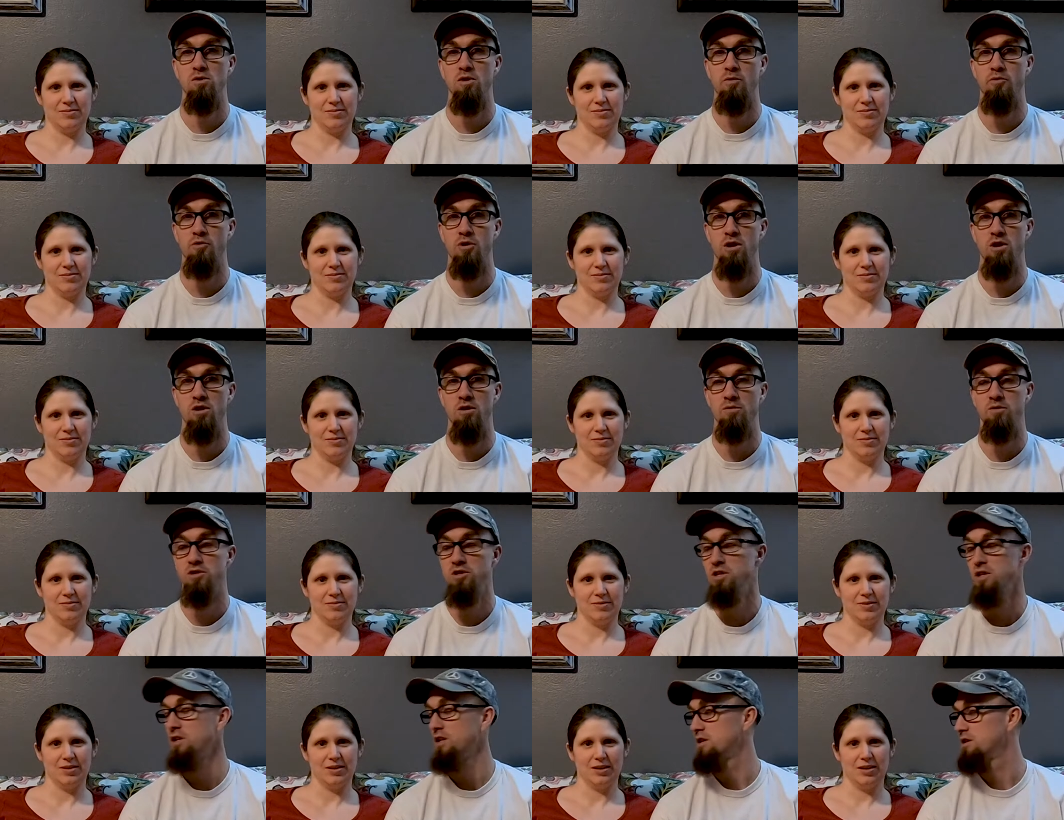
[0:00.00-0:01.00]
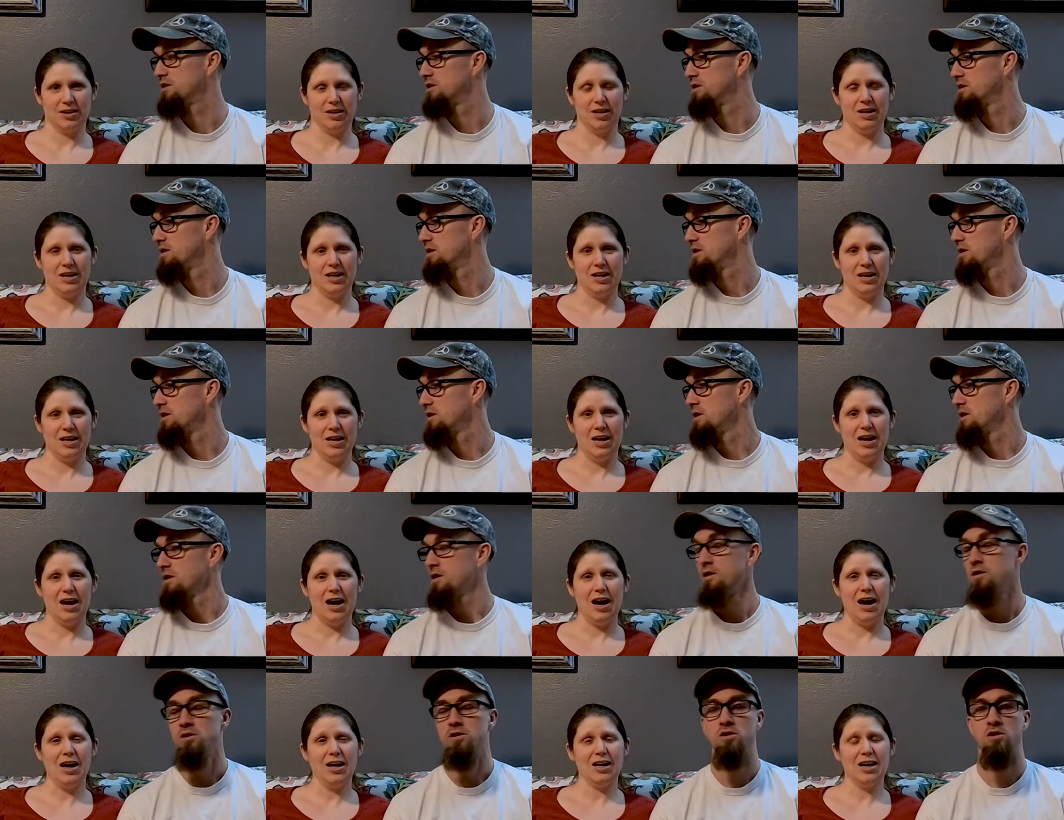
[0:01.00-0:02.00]
Speaker 1: upgrade our machine.
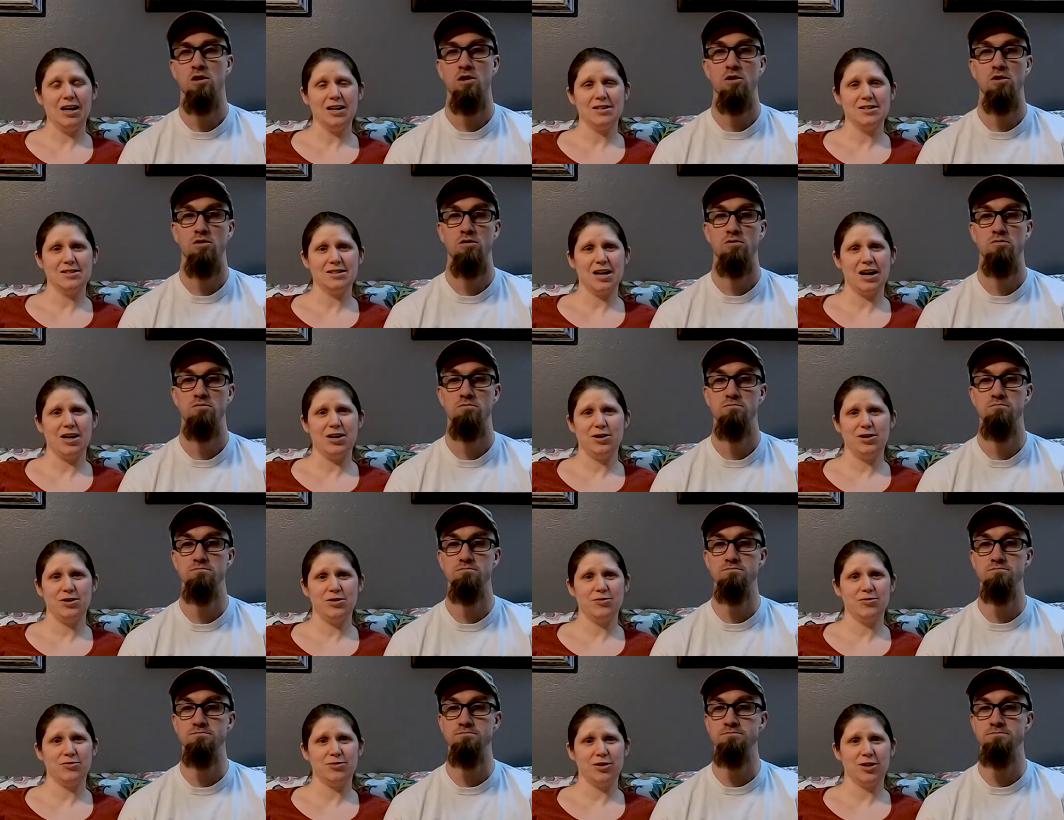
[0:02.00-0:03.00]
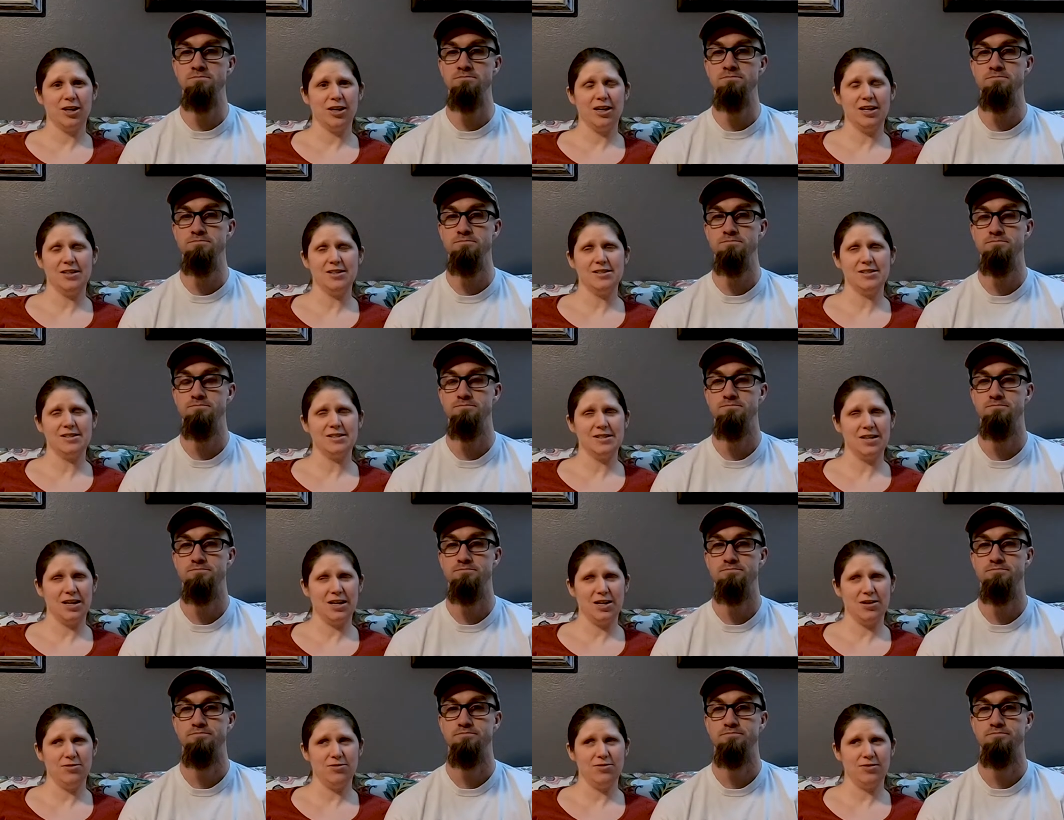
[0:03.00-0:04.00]
Speaker 2: I so, got tired of forgetting to
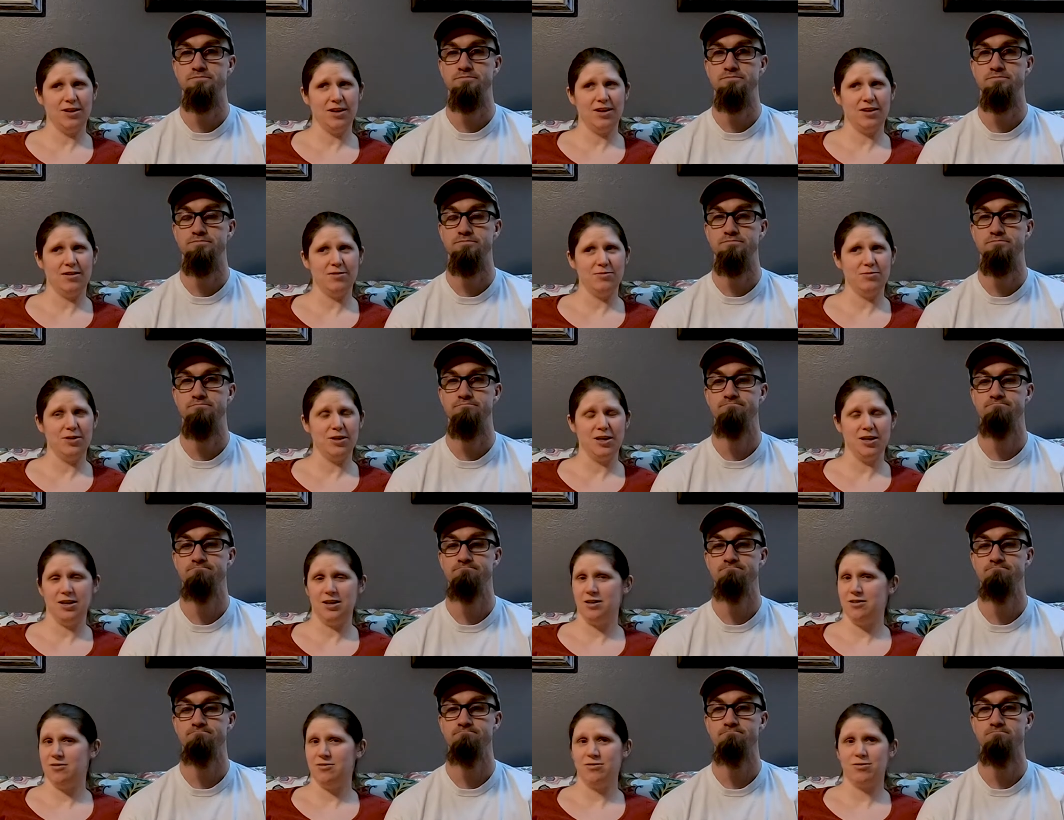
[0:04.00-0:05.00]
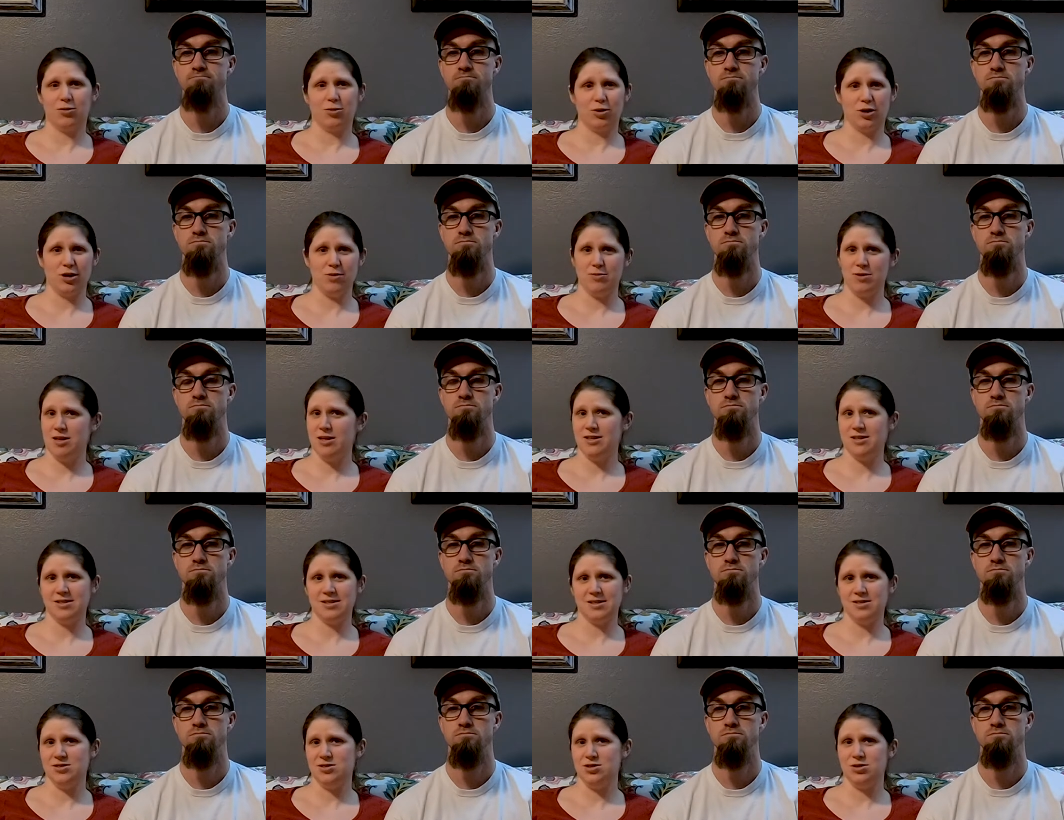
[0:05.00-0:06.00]
save and being forty minutes
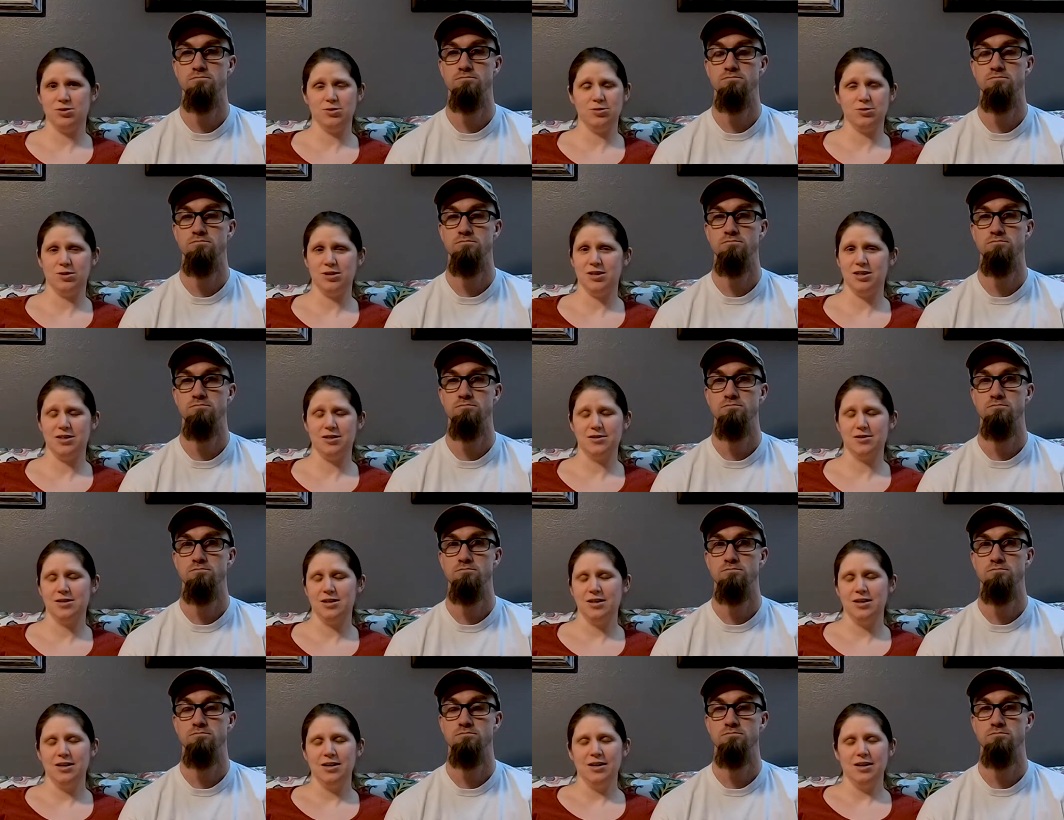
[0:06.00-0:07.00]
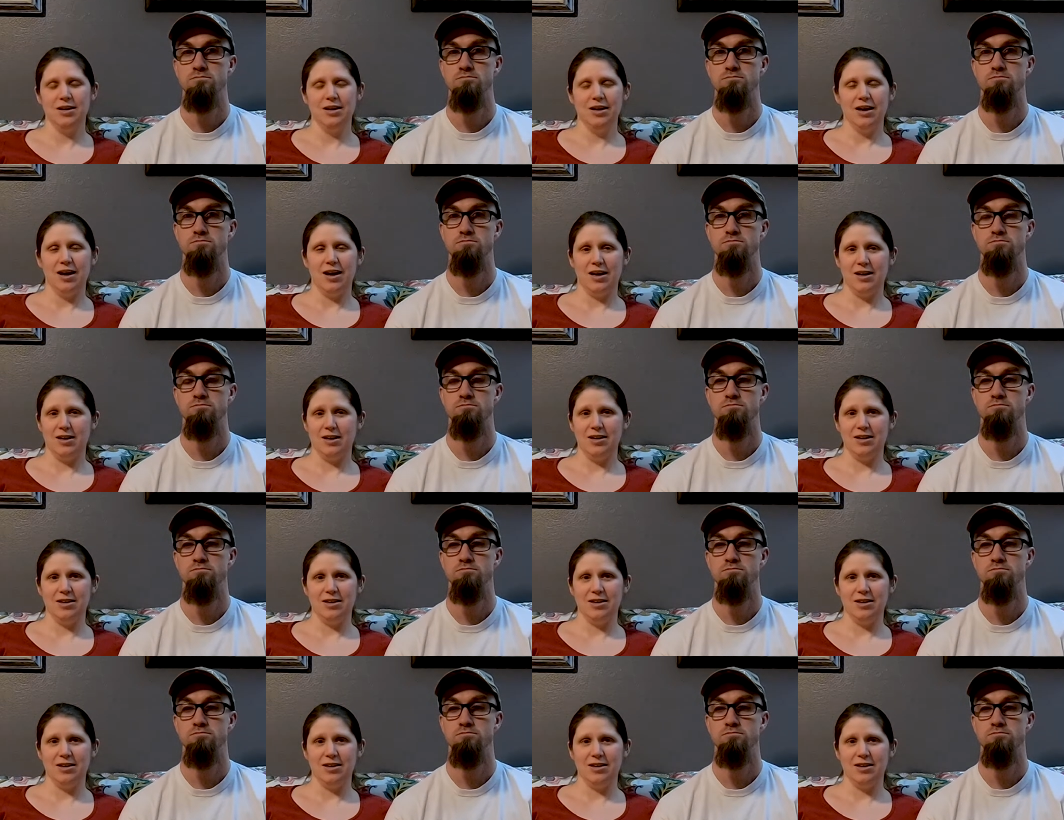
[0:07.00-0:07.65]
into uh, edit